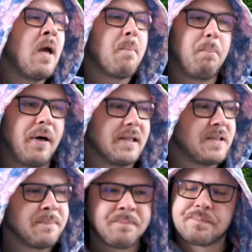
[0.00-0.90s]

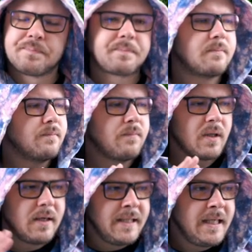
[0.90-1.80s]
But
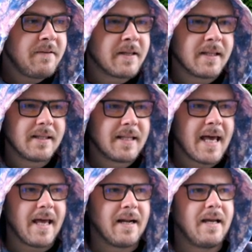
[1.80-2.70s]
even
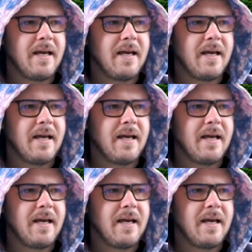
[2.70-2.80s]
then,